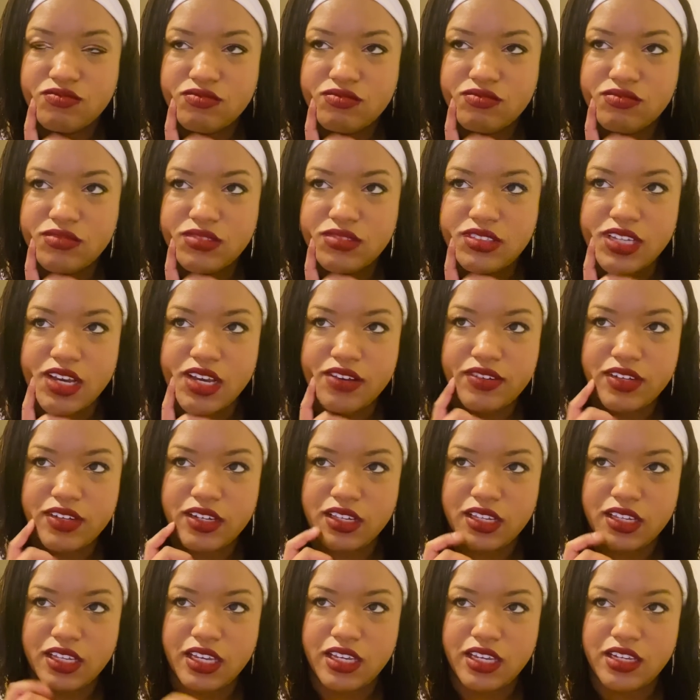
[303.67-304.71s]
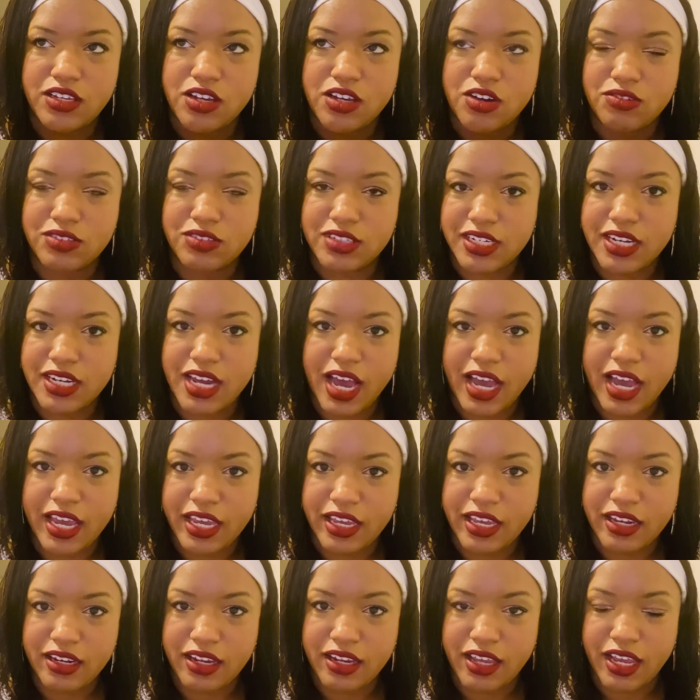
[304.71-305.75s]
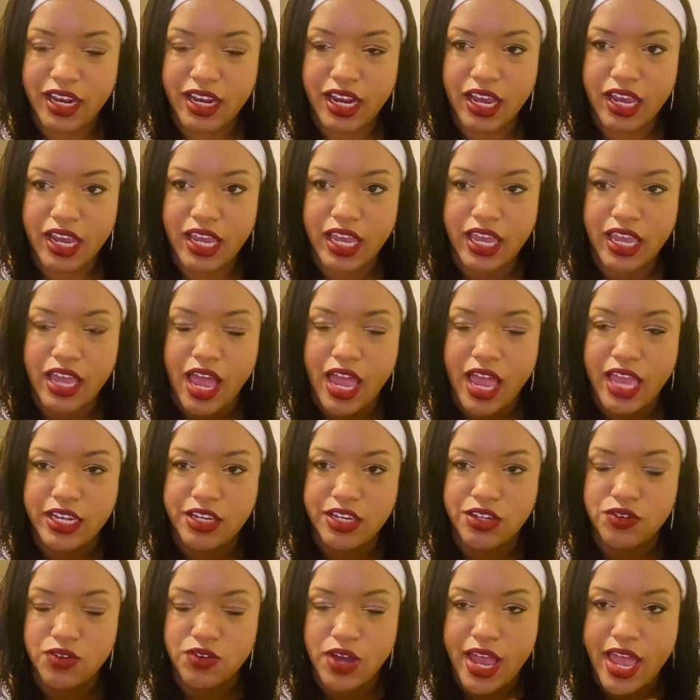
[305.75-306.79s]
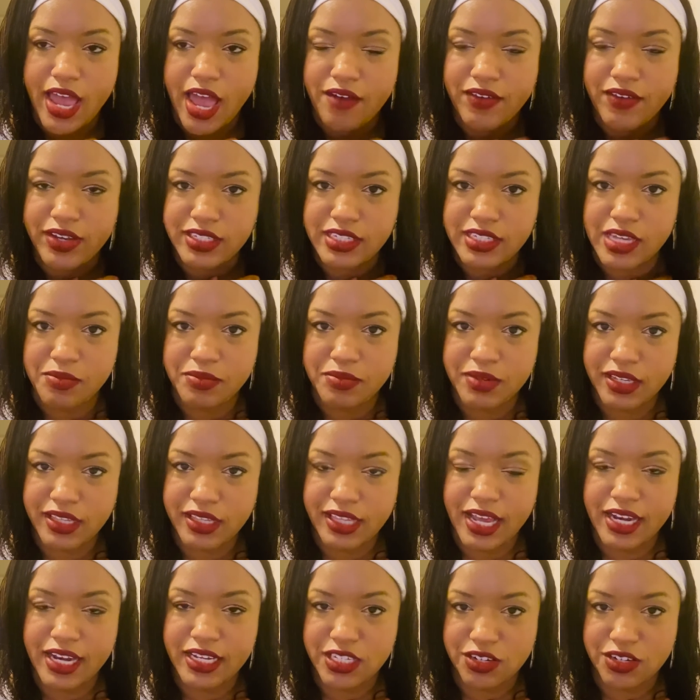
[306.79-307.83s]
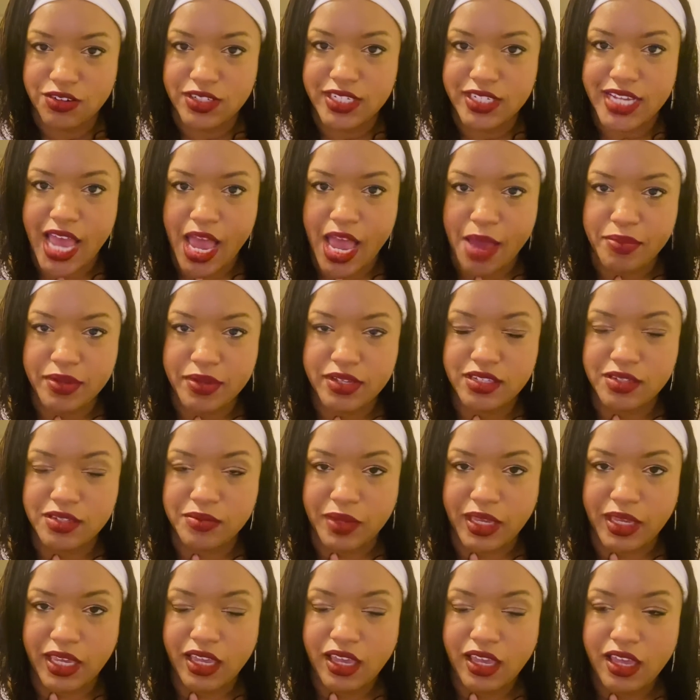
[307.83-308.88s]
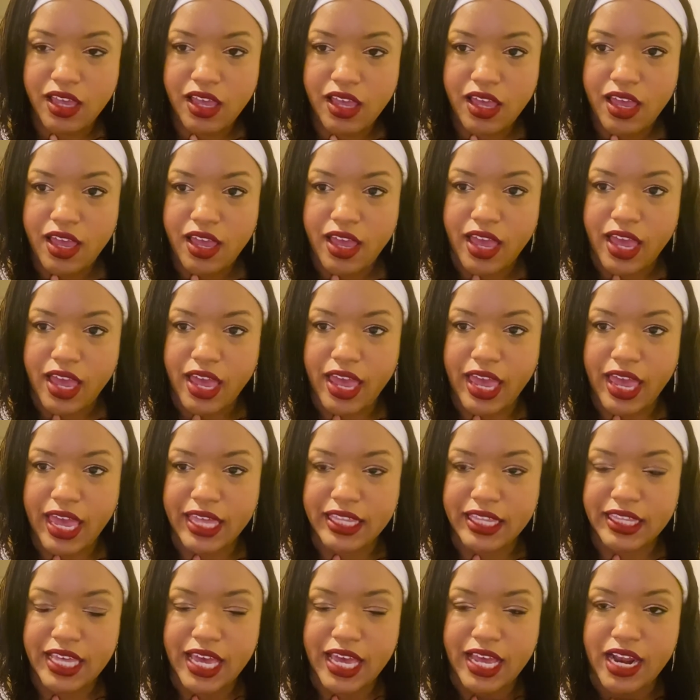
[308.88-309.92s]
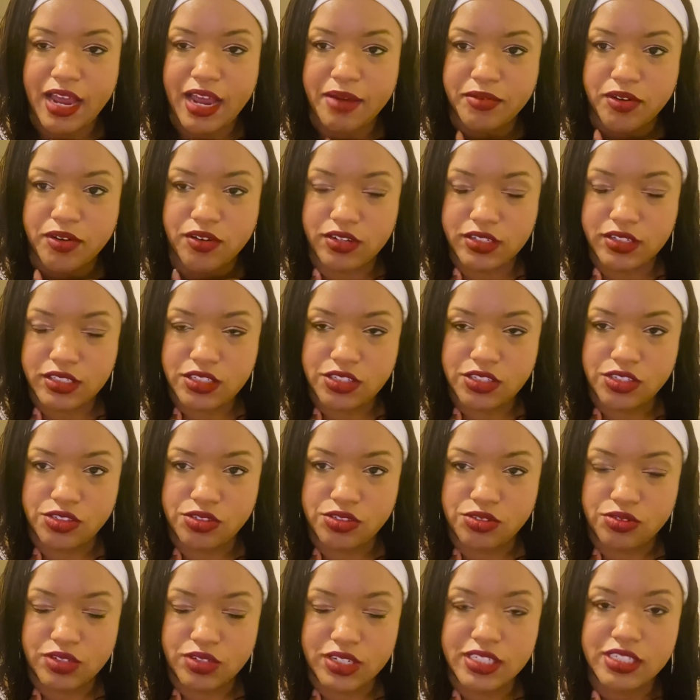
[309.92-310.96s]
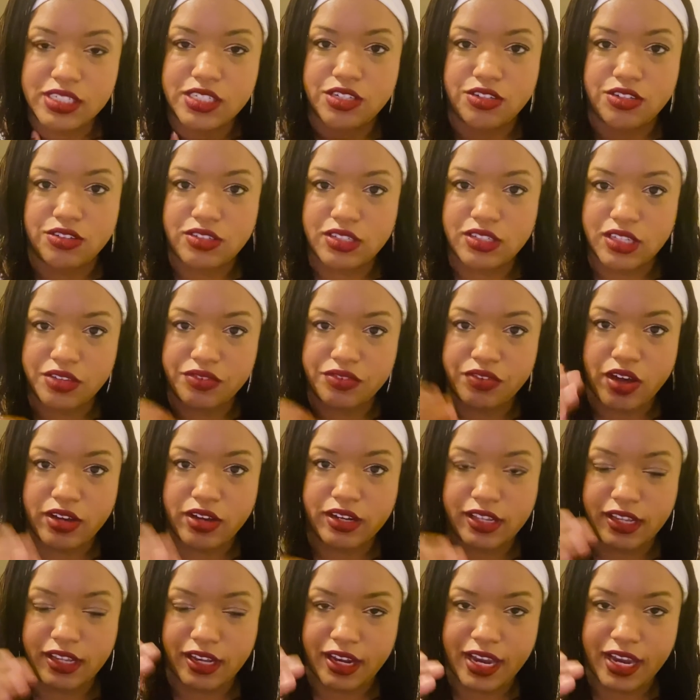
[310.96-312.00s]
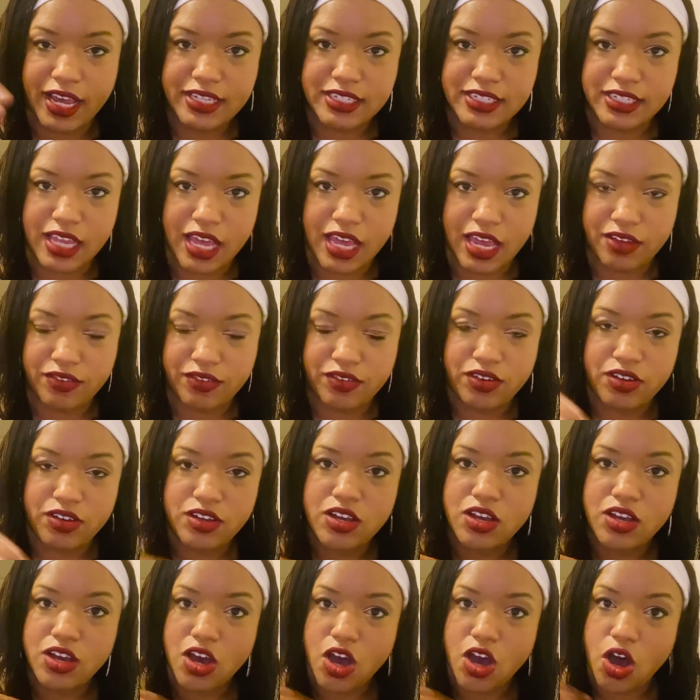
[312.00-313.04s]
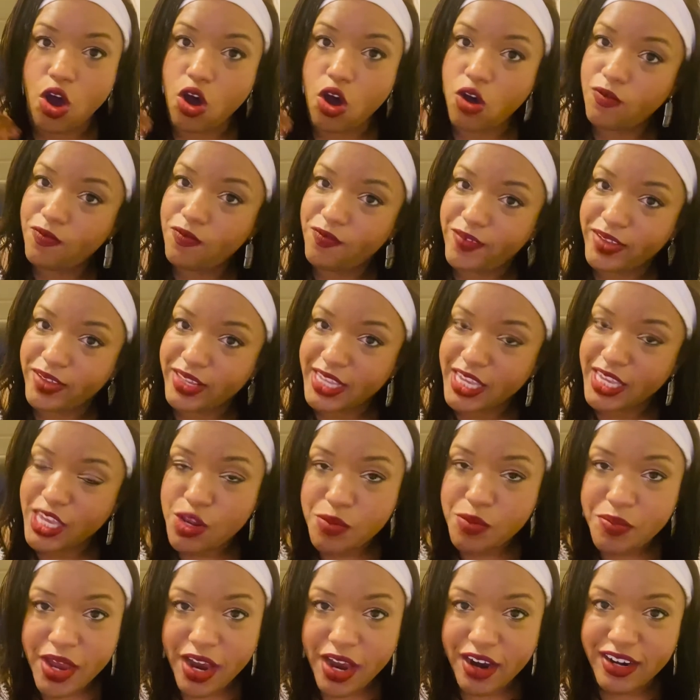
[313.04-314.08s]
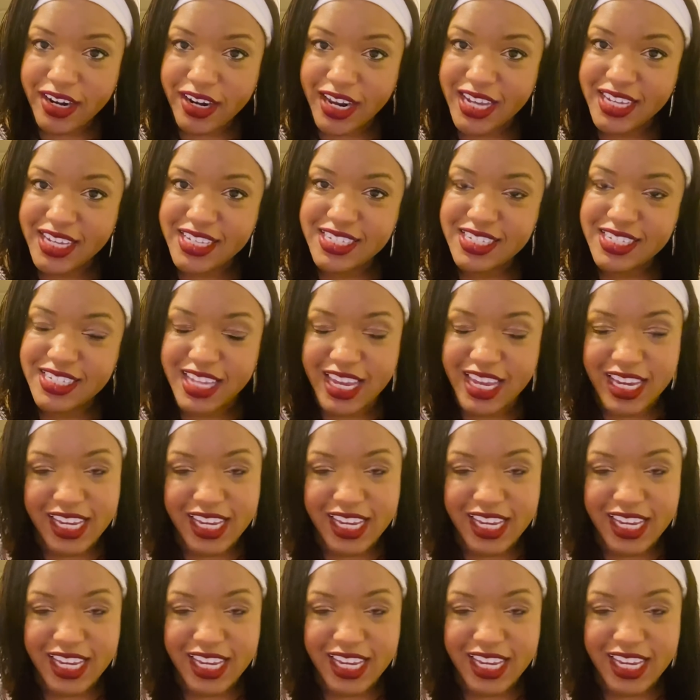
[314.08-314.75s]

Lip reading: definitely don't deny it, and I have accepted that it's going to happen to me, and that I'm going to continue to live on in the next life, hopefully in paradise. Like,